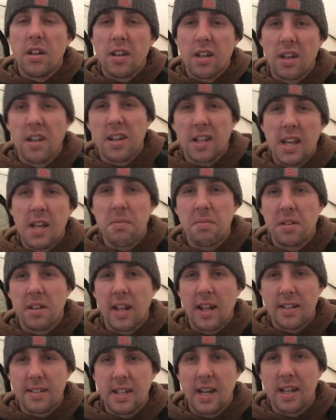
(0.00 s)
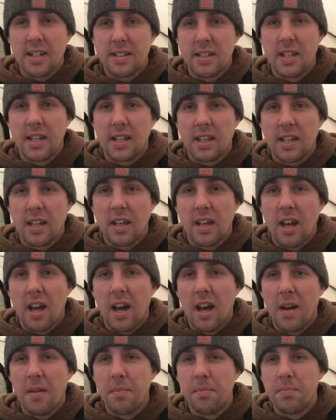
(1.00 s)
gonna keep to that tactic.
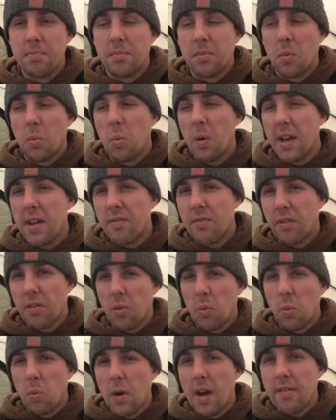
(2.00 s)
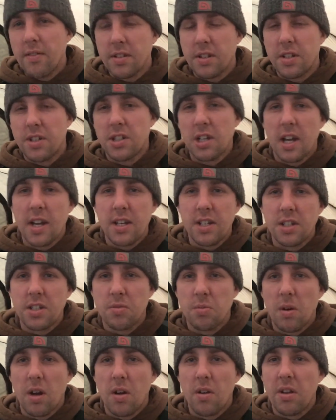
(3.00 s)
Wait for the weather to change
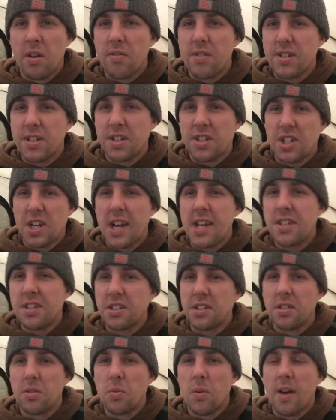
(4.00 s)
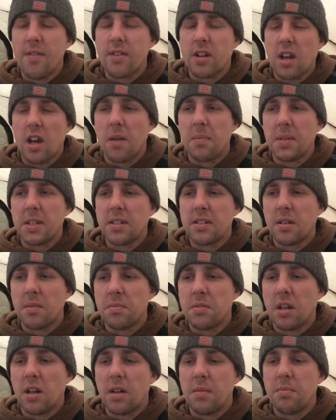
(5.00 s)
as well. There is a change in the weather coming
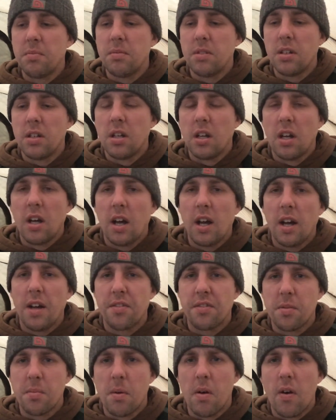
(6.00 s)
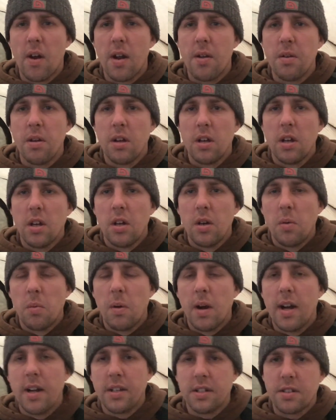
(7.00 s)
sometime tomorrow,
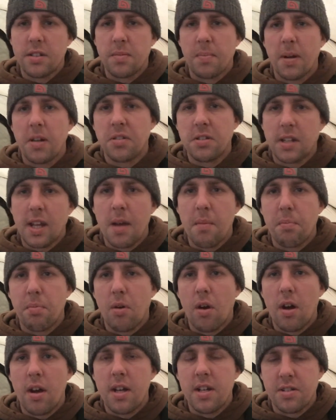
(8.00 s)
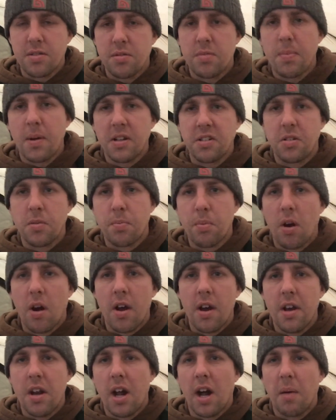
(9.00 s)
where it's supposed to get bright. It's supposed to
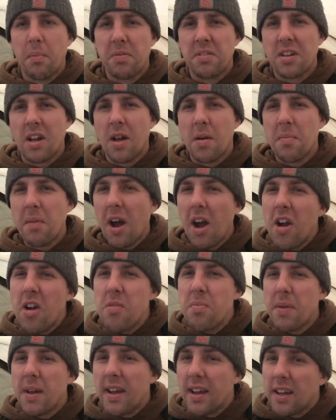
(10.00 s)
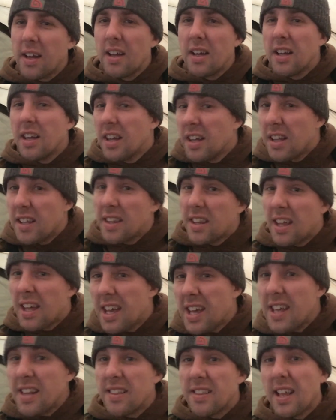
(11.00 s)
brighten up. So I'm hoping that
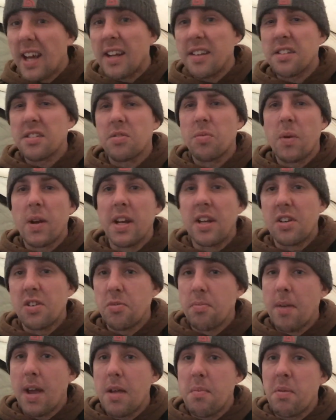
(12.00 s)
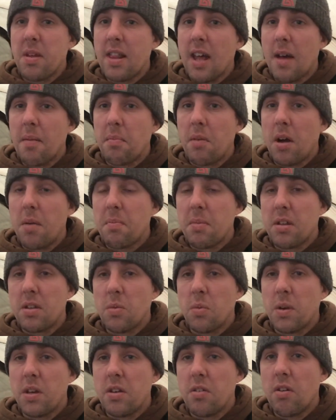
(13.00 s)
in that switch, maybe that might be the
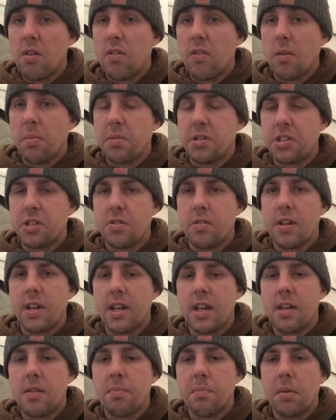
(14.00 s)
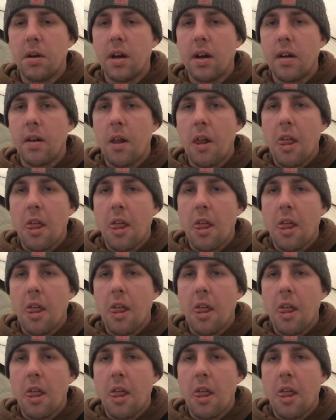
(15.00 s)
window of opportunity. But